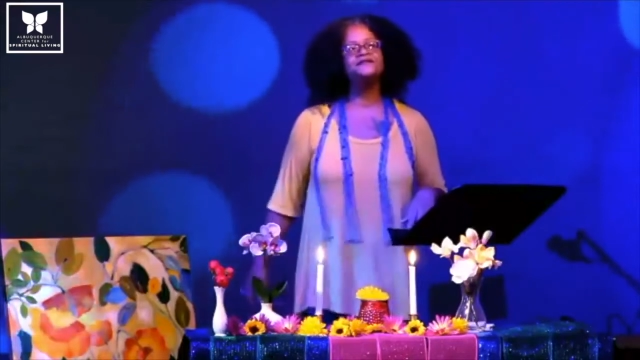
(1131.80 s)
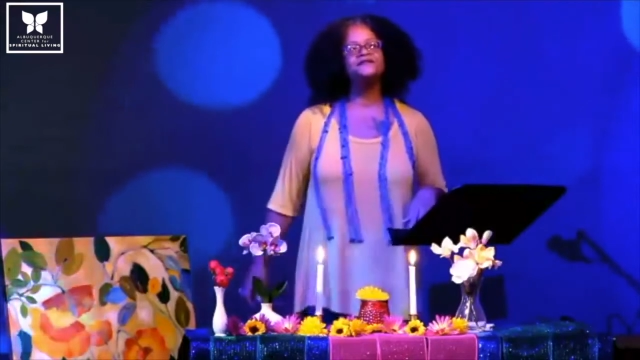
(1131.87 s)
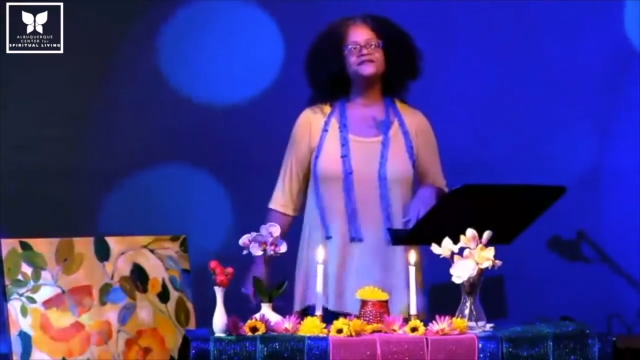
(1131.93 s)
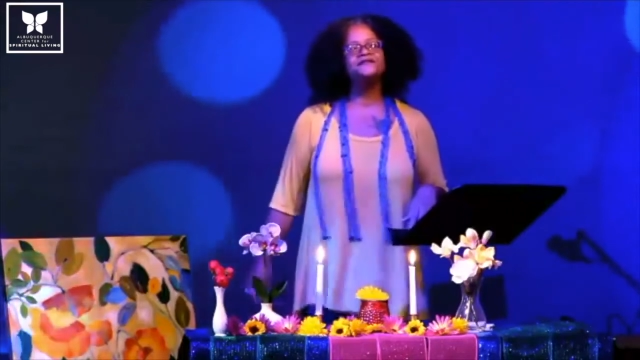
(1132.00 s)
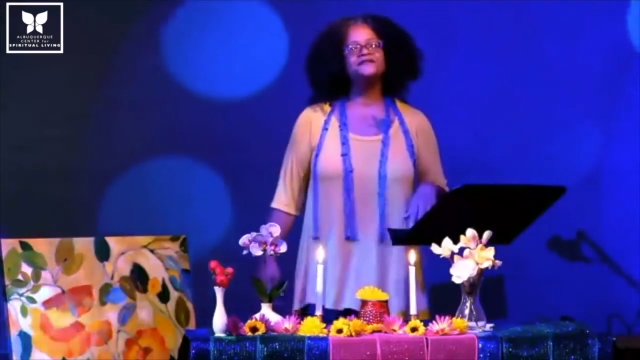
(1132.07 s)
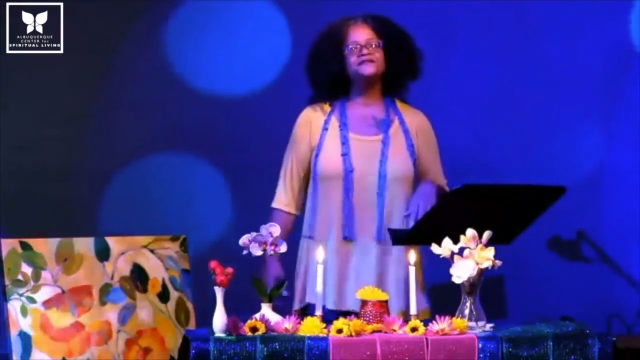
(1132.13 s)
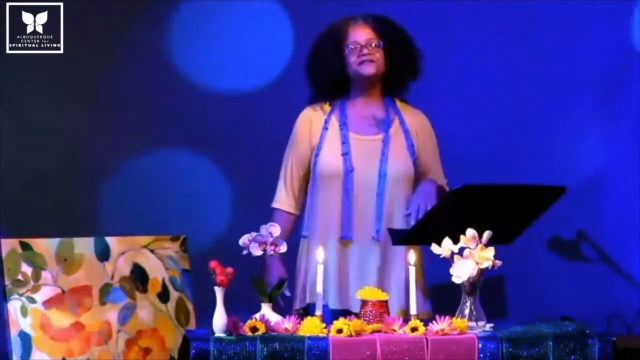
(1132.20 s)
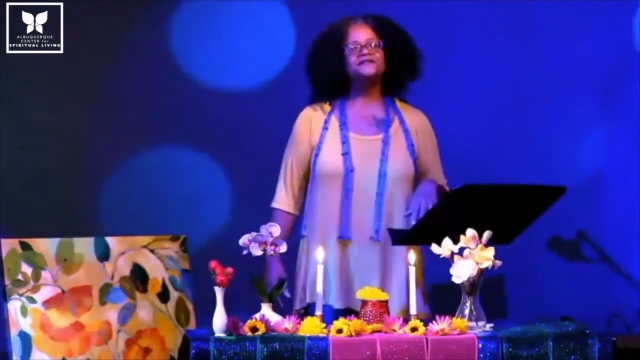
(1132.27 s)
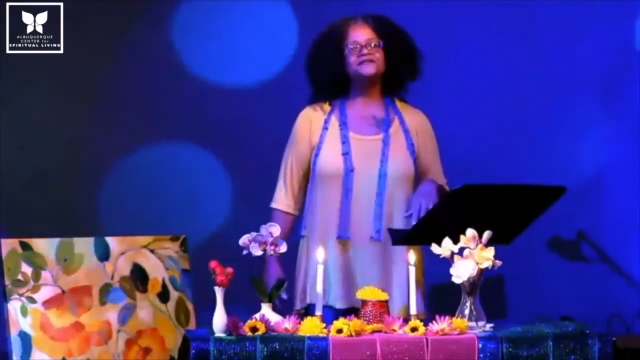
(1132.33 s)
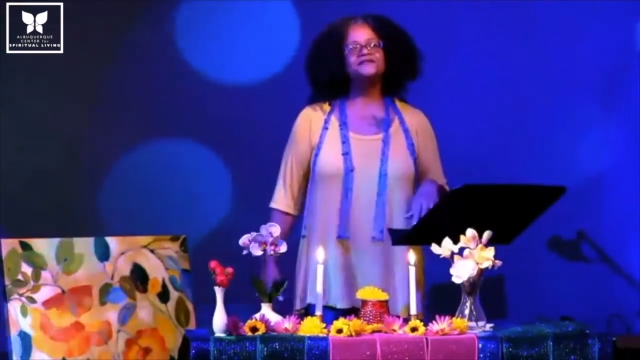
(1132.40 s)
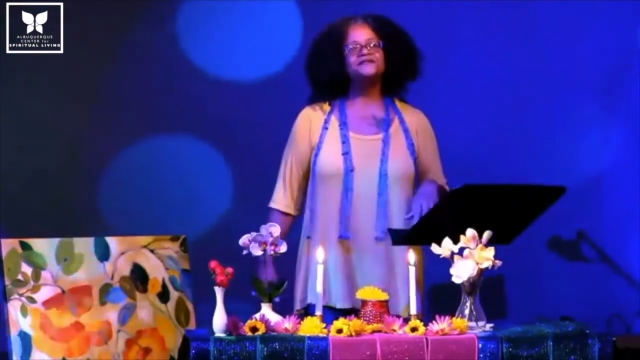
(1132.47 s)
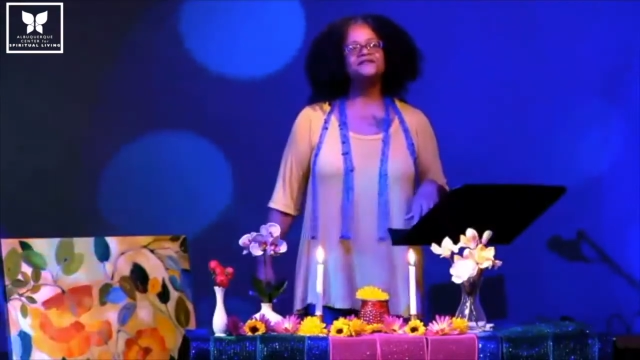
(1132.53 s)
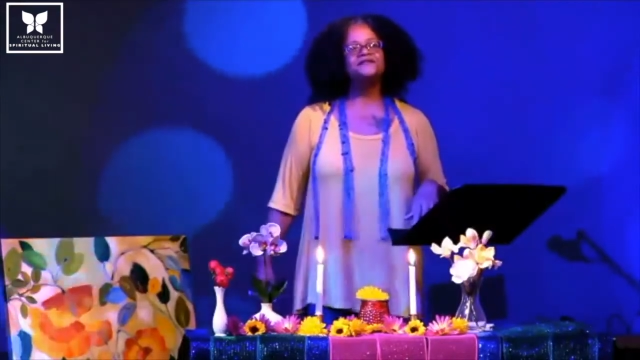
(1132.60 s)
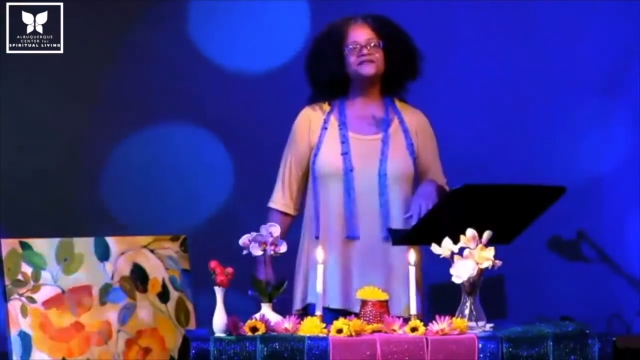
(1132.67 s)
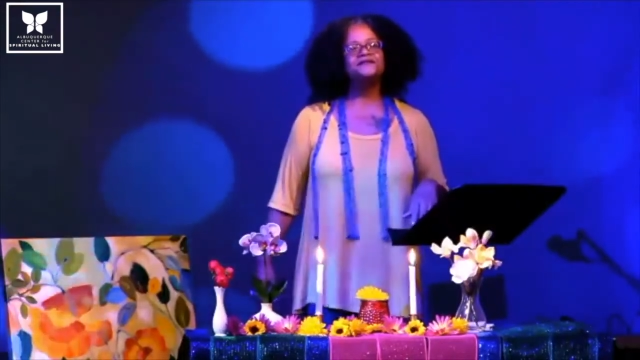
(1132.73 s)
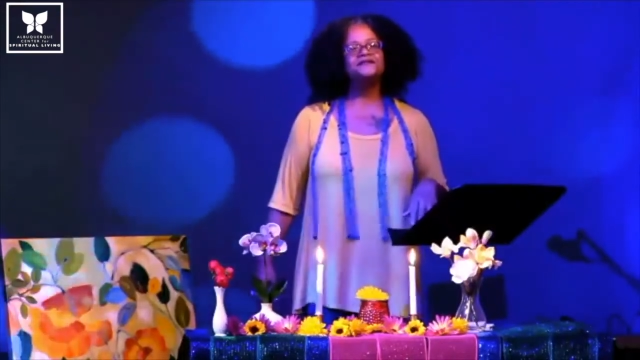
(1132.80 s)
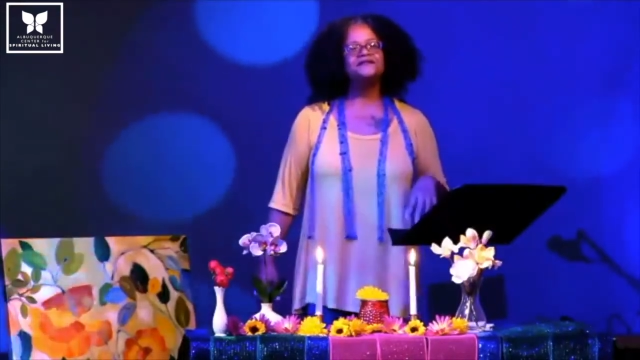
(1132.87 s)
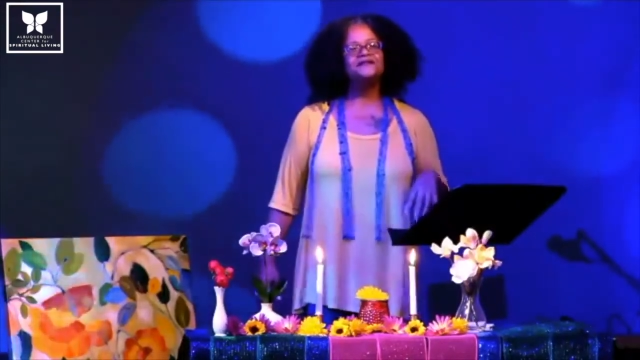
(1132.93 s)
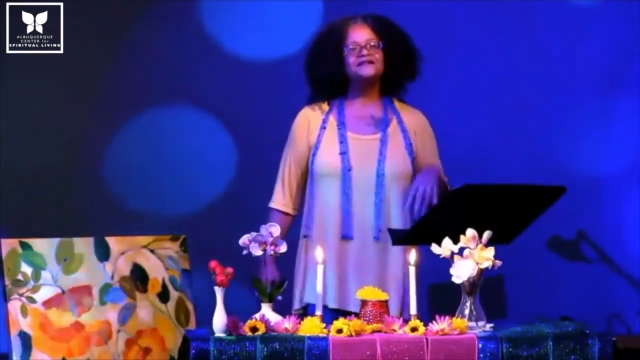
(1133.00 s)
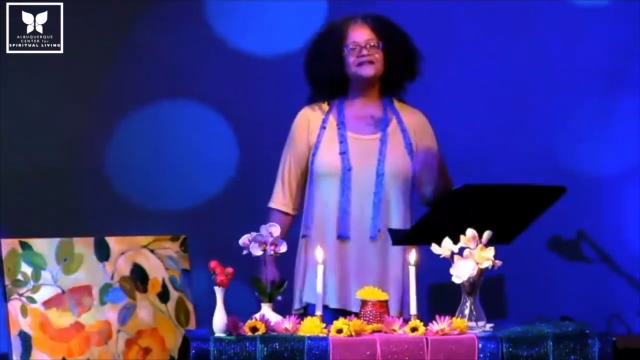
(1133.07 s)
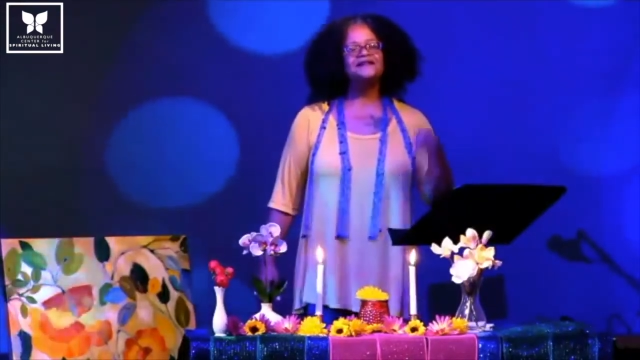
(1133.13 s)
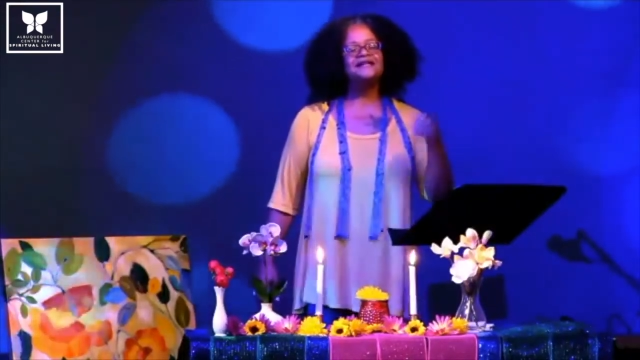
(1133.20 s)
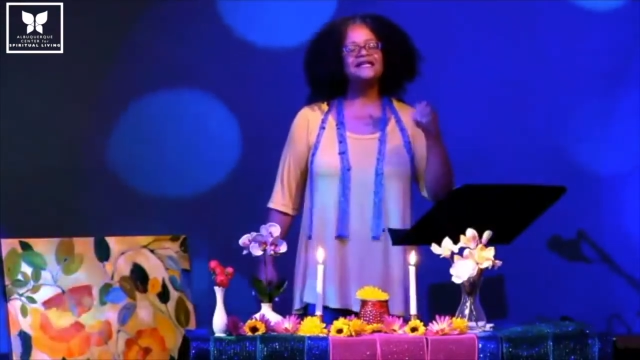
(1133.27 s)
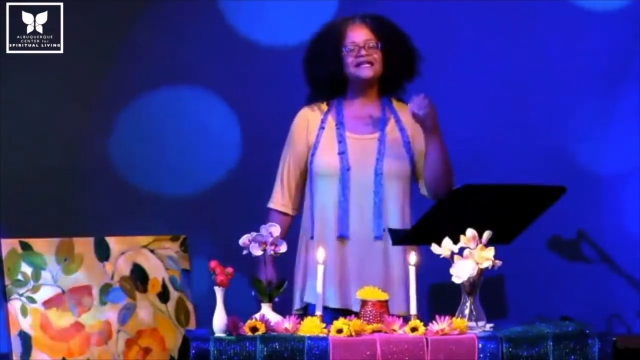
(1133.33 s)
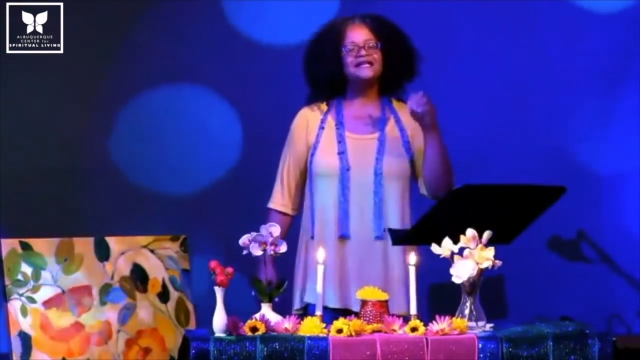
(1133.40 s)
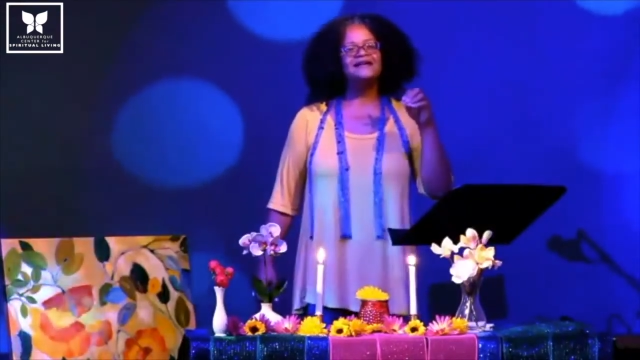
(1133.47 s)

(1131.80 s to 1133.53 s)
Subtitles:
Nobody speaks.